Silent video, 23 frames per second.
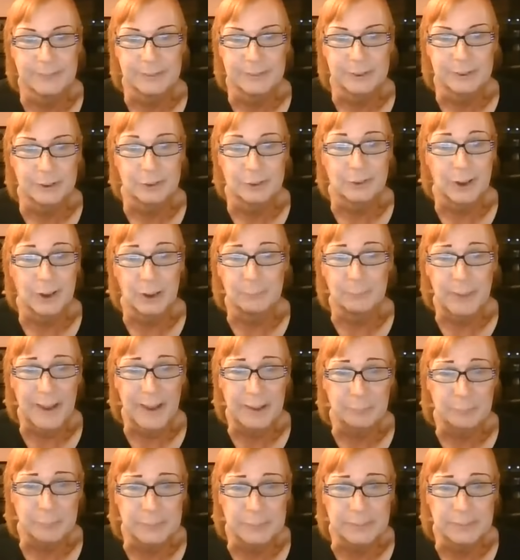I'm
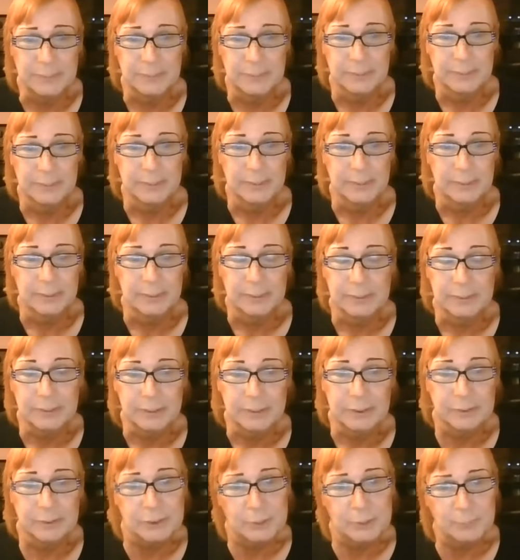happy.
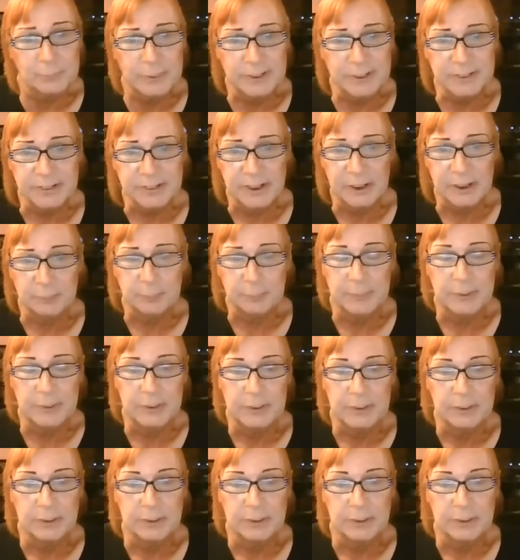If somebody is happy,